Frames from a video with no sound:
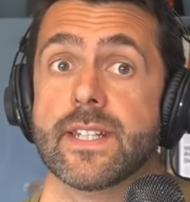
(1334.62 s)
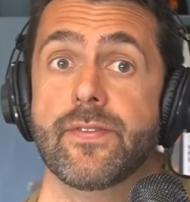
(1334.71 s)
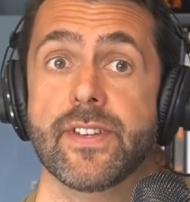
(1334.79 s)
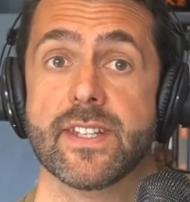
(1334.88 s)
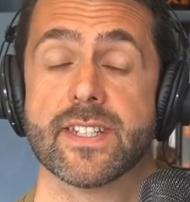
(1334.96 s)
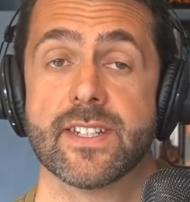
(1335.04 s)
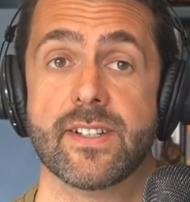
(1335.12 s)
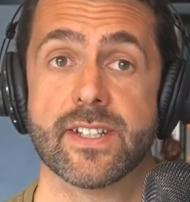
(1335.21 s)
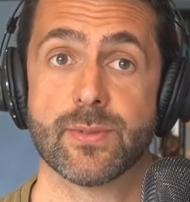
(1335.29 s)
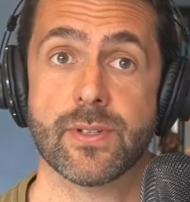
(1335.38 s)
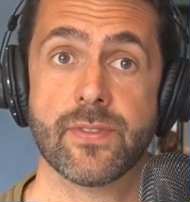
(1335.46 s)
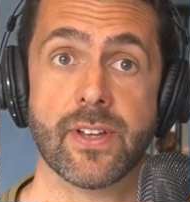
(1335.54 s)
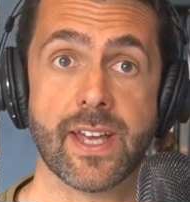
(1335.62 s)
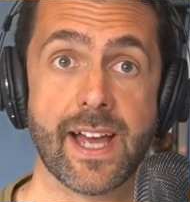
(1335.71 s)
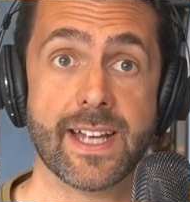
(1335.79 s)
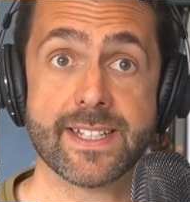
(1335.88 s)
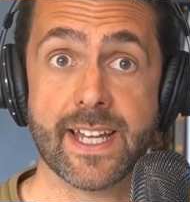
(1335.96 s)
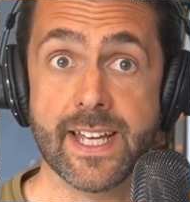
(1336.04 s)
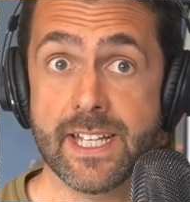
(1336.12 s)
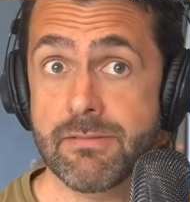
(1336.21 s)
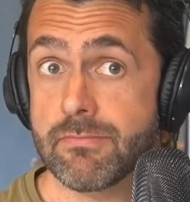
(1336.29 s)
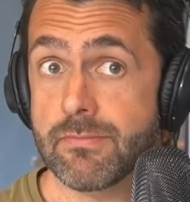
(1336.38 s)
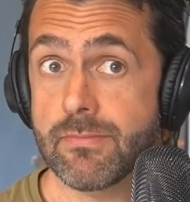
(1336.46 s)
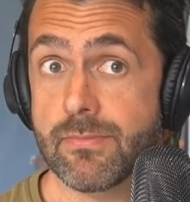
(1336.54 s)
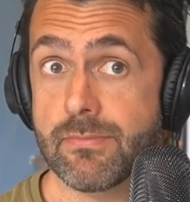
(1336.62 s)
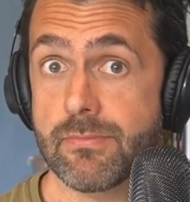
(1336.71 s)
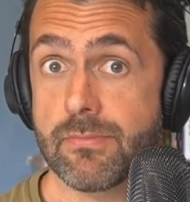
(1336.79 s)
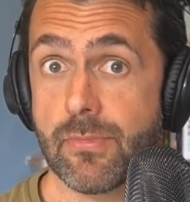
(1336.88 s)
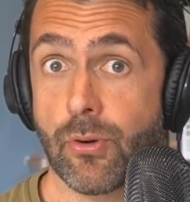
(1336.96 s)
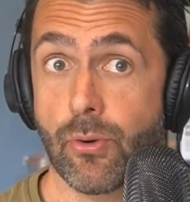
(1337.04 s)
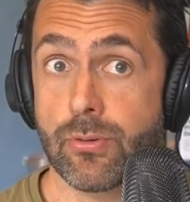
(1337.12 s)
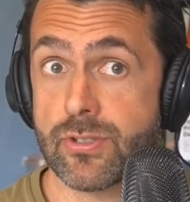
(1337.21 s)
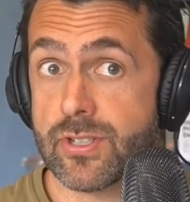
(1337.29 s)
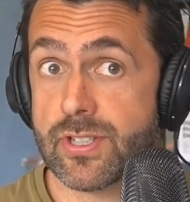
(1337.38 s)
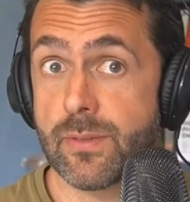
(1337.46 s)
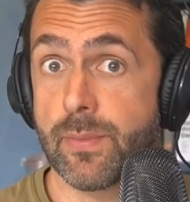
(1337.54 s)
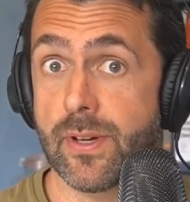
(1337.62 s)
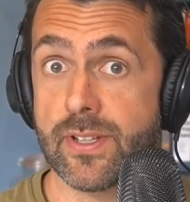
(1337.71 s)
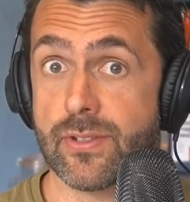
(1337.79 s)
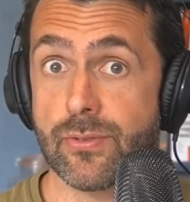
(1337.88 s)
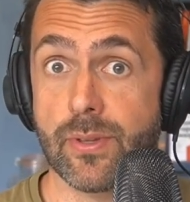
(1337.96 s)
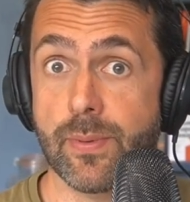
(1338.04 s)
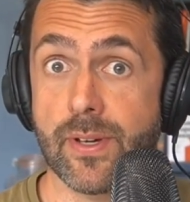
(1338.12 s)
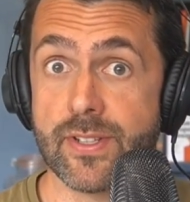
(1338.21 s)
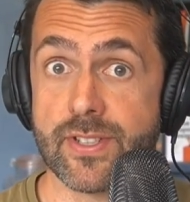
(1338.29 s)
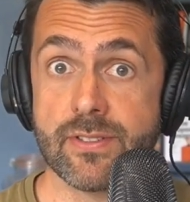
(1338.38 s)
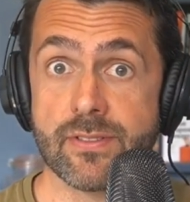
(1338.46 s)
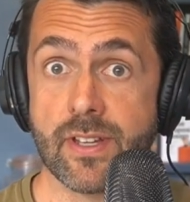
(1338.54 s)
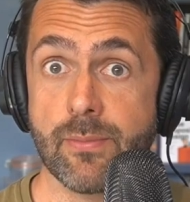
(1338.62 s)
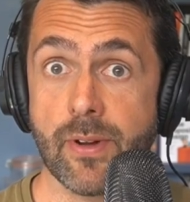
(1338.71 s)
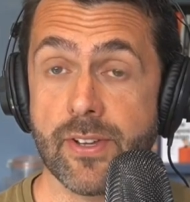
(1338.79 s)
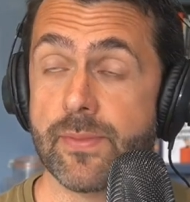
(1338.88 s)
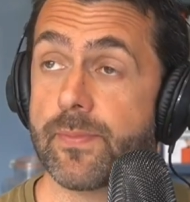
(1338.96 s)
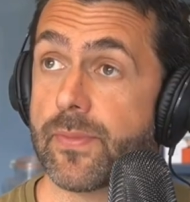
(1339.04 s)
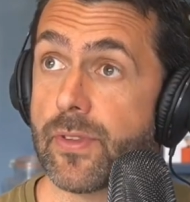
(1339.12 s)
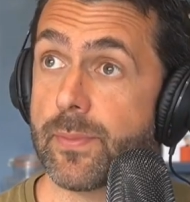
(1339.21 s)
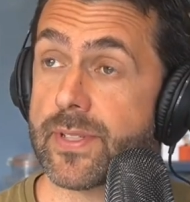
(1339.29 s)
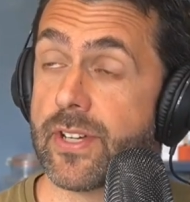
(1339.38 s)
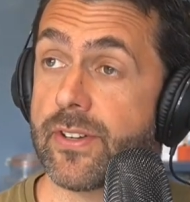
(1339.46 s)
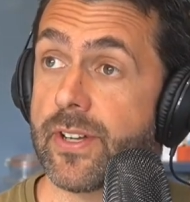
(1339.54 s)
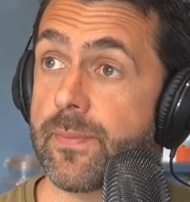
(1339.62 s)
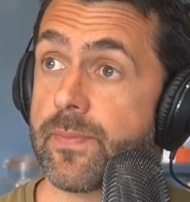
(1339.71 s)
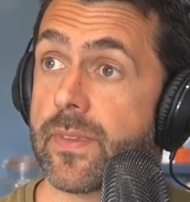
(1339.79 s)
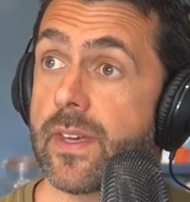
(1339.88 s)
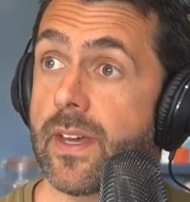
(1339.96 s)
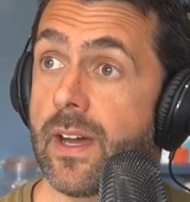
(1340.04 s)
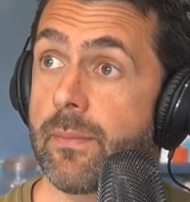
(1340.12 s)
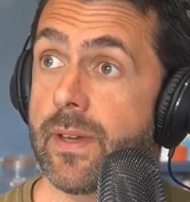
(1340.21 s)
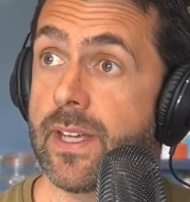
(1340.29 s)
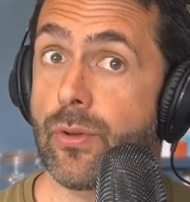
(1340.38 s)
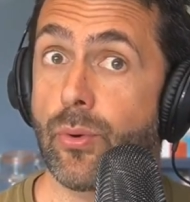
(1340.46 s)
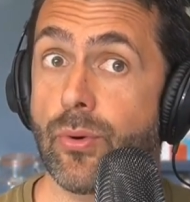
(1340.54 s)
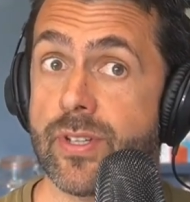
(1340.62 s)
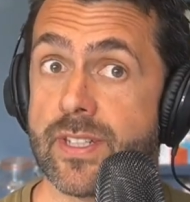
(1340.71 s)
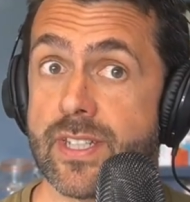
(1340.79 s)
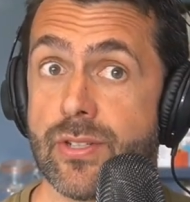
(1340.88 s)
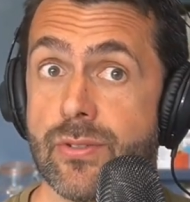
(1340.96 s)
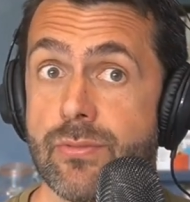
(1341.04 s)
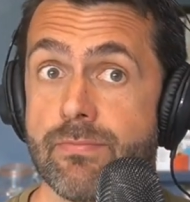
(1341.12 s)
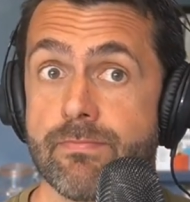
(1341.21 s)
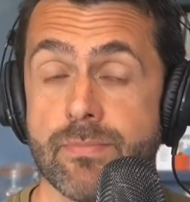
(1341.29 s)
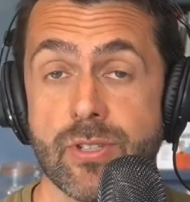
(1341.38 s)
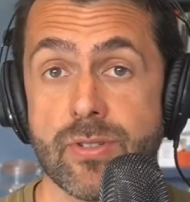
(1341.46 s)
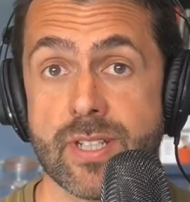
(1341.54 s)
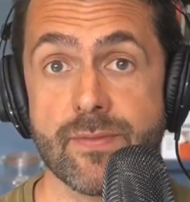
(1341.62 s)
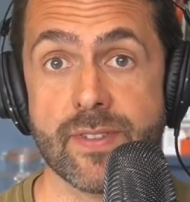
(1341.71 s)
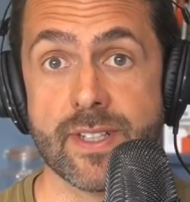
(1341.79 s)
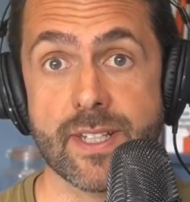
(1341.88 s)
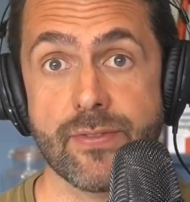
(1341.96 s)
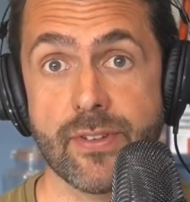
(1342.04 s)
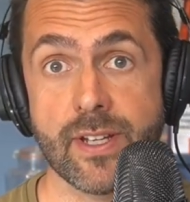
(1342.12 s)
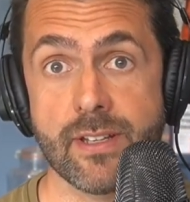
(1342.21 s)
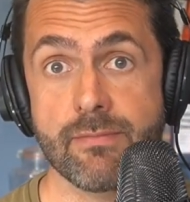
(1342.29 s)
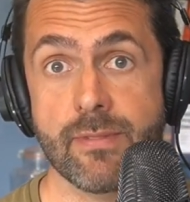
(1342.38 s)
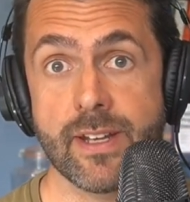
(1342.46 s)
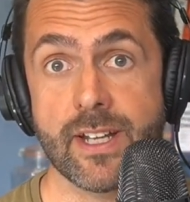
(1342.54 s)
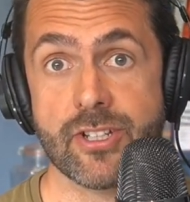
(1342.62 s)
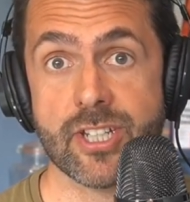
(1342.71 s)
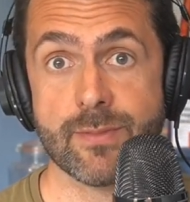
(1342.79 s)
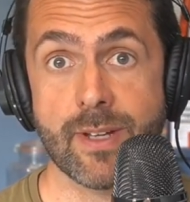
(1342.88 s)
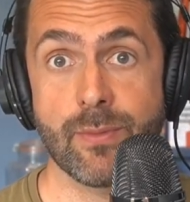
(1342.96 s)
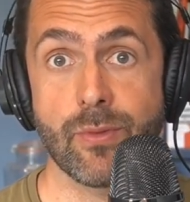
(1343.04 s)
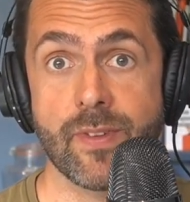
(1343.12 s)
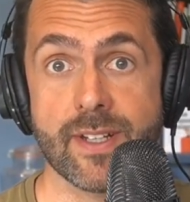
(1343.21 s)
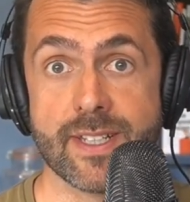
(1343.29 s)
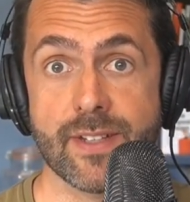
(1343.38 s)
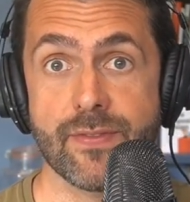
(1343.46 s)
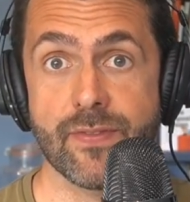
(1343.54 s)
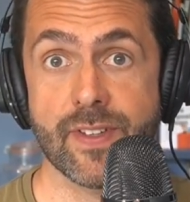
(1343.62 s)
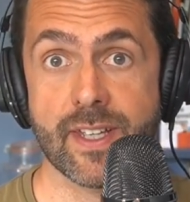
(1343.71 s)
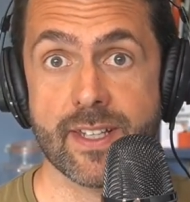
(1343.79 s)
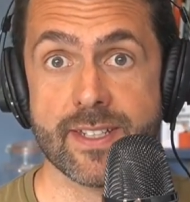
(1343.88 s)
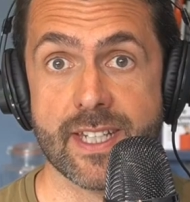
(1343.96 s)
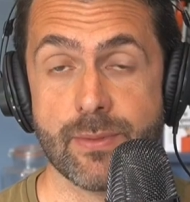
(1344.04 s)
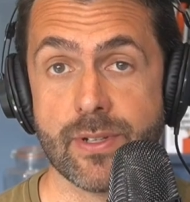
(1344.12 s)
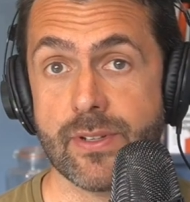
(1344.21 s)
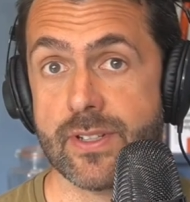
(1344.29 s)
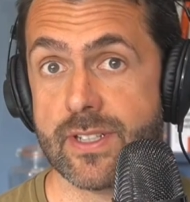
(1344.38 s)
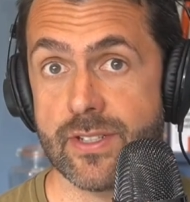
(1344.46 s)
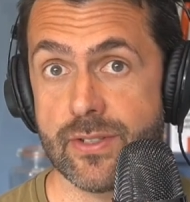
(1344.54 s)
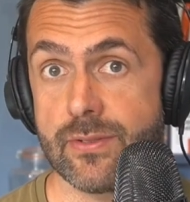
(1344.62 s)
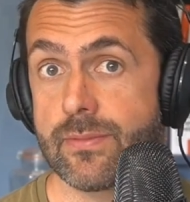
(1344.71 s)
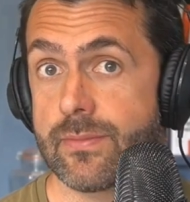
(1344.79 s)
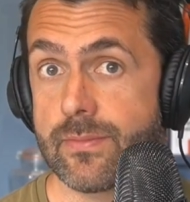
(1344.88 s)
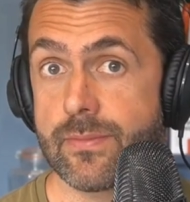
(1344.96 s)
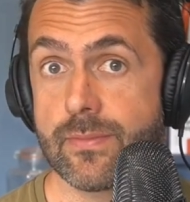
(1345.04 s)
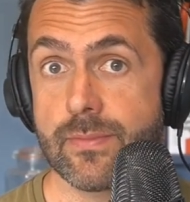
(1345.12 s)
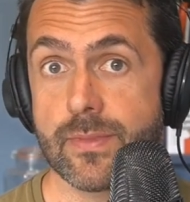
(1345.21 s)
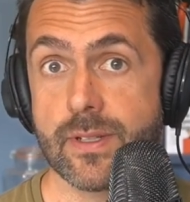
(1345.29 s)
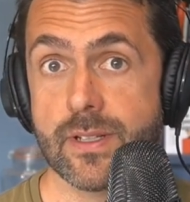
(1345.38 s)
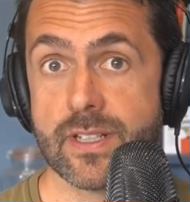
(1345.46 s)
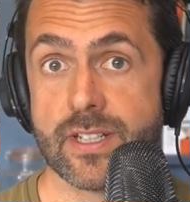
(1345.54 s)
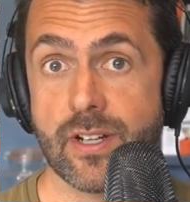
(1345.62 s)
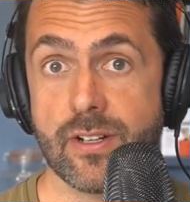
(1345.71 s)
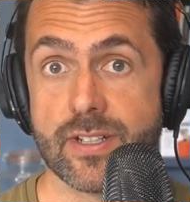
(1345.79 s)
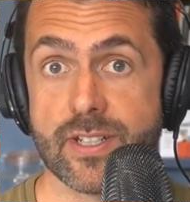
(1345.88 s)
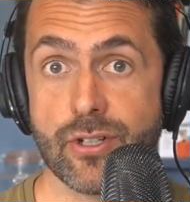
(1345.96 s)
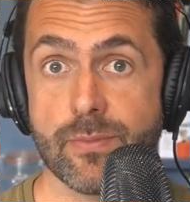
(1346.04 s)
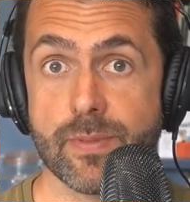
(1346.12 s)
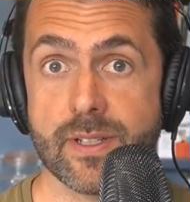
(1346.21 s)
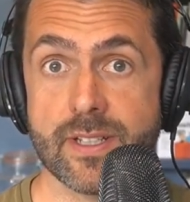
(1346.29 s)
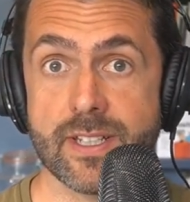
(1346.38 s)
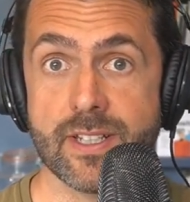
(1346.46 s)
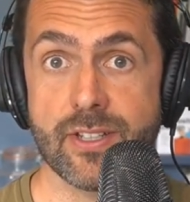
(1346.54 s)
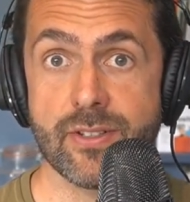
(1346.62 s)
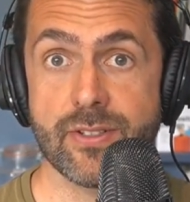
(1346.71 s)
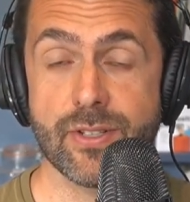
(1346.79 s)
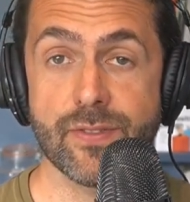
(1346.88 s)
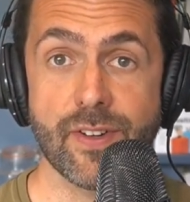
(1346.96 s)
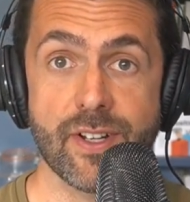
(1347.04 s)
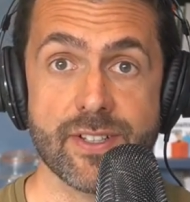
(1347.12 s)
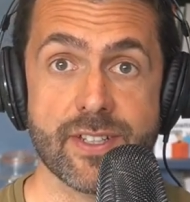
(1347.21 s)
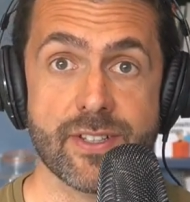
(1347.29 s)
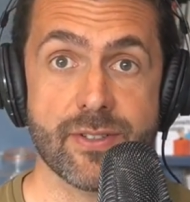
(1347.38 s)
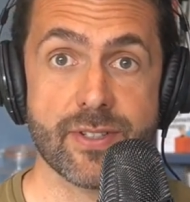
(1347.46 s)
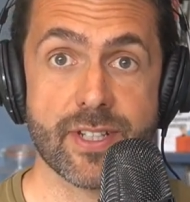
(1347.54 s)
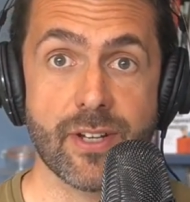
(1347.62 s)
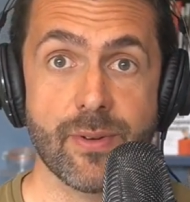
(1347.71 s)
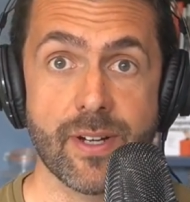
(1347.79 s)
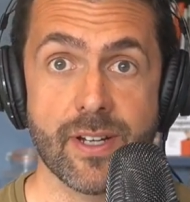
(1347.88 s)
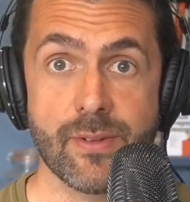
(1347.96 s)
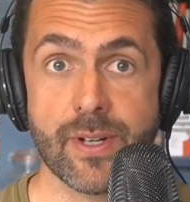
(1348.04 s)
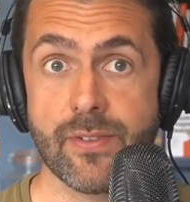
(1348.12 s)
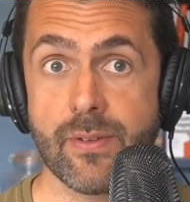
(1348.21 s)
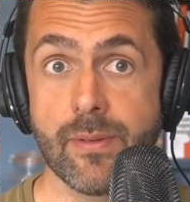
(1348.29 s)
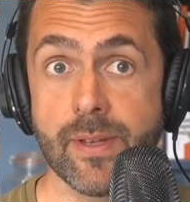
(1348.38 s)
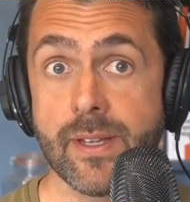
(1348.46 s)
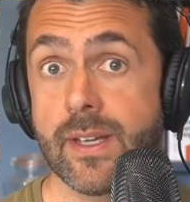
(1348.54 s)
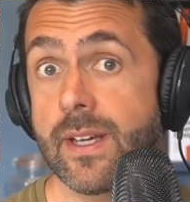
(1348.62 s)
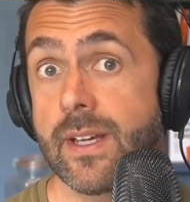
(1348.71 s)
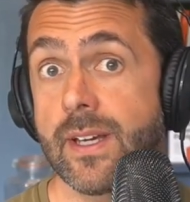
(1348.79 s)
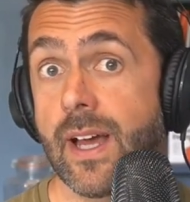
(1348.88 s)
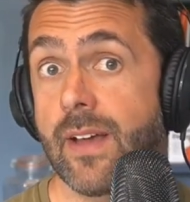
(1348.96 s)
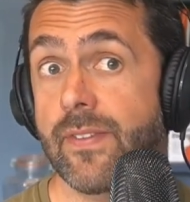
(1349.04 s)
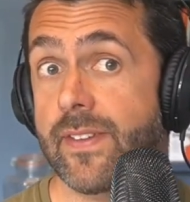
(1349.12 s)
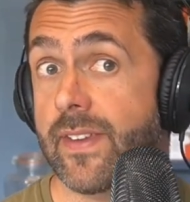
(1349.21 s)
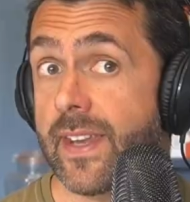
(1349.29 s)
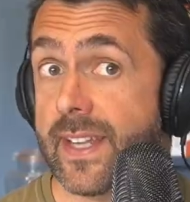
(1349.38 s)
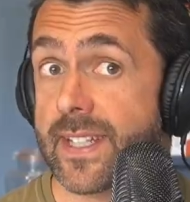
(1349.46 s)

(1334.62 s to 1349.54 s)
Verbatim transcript: something that starts with like as a or just the person or the person don't mind the persona in order to do something differently and actually explain what that different thing is they would like to do start stop continue do faster do slower whatever it may be and then